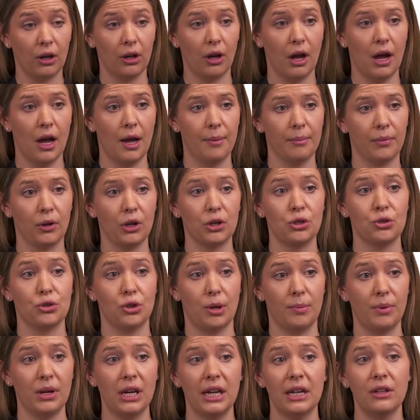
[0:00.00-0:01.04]
um,
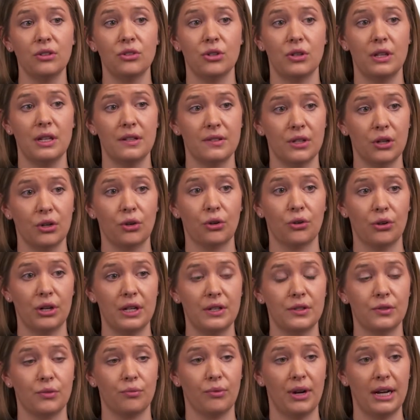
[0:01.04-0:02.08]
contributing to these
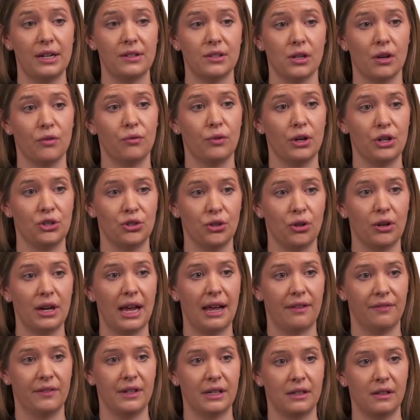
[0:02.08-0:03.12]
increased rates of racial and
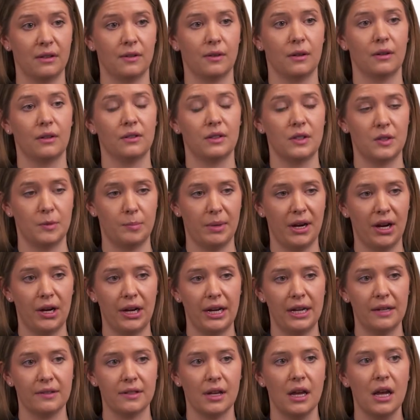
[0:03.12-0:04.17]
ethnic
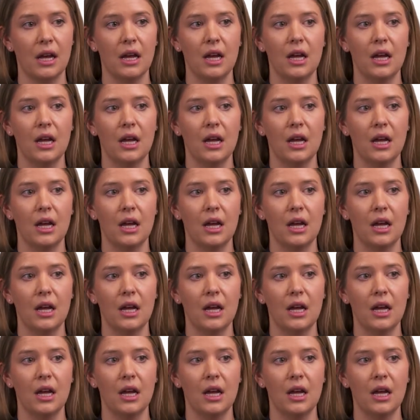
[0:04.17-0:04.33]
disparities.